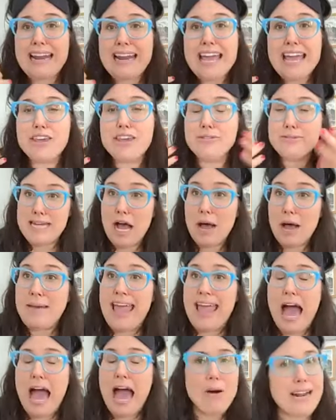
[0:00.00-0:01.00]
and you tell
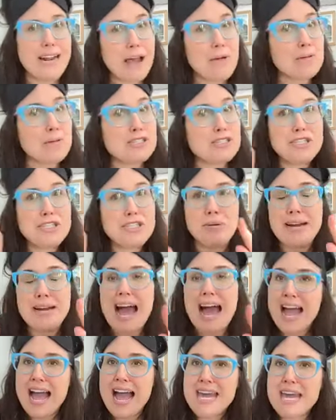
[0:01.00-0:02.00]
me how, and I will do it.
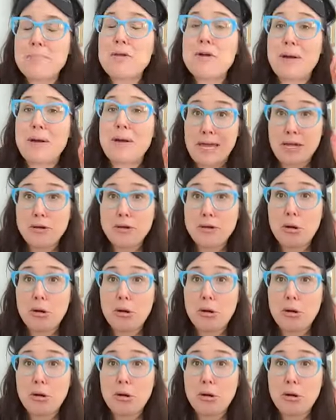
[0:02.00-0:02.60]
I am your it